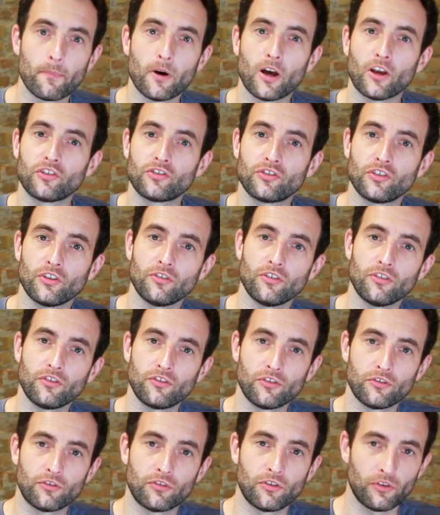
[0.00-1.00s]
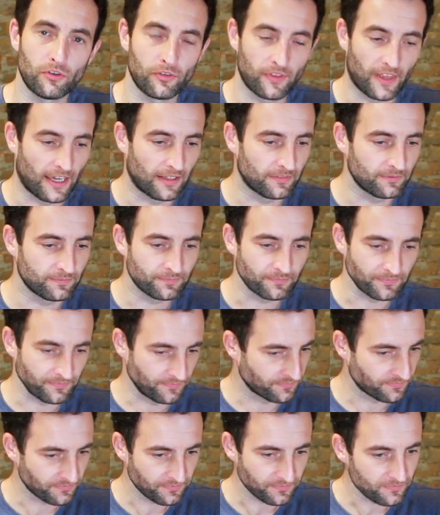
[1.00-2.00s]
But as soon as you do that,
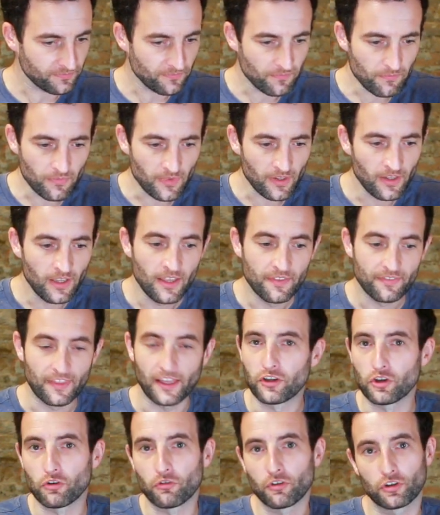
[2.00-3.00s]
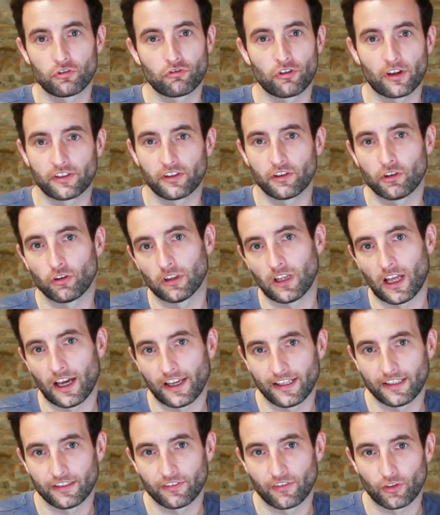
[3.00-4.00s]
then you're restricting your
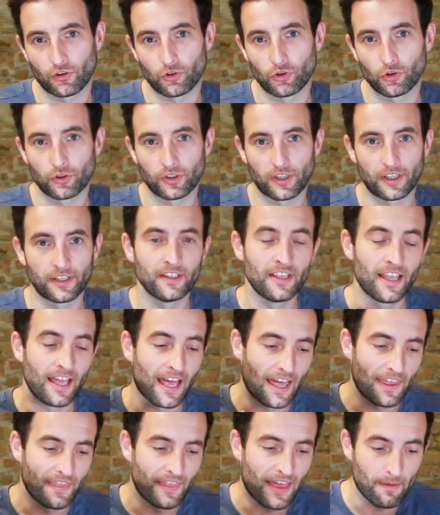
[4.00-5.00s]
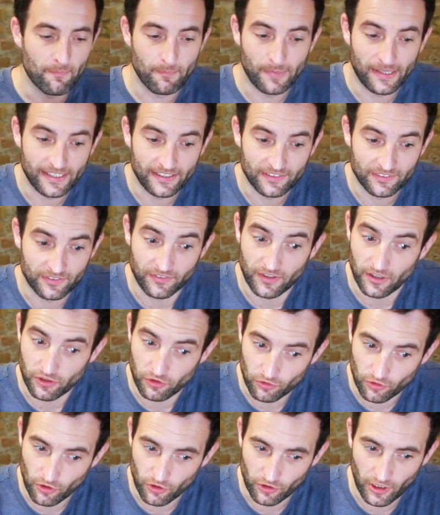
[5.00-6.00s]
line into the corner, and that means that
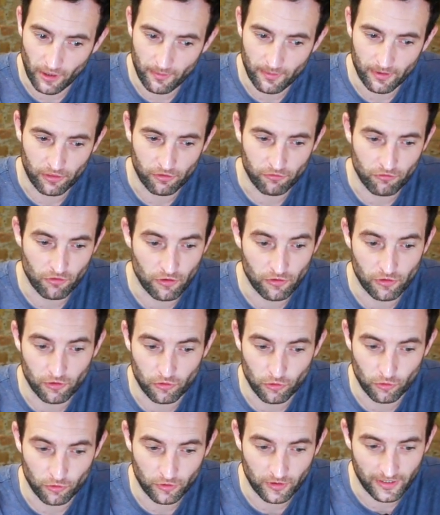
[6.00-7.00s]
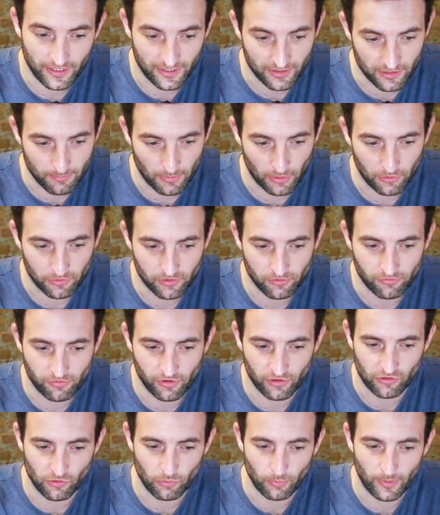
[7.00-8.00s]
you're not going through the corner in the most
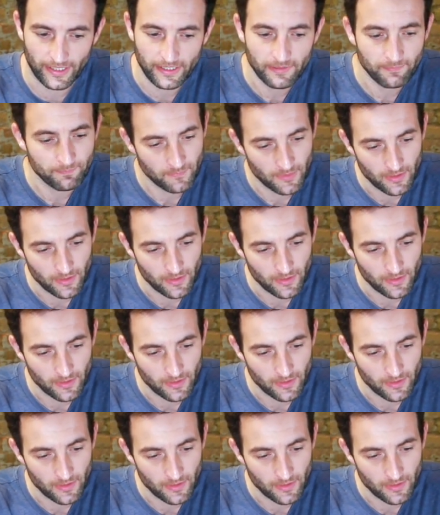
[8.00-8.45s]
efficient way,